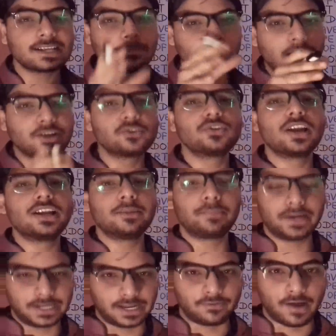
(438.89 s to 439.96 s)
are particularly
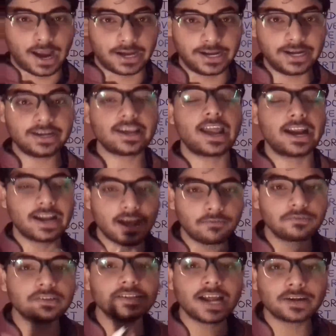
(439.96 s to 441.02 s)
being divided, and
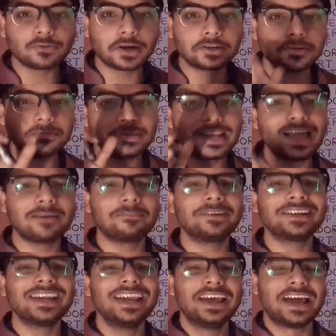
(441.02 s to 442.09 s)
after that what will be
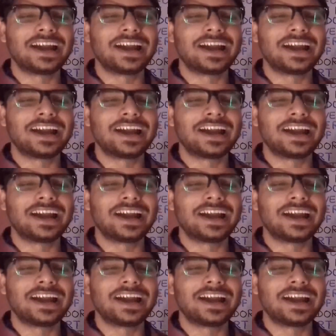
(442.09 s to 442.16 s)
happening?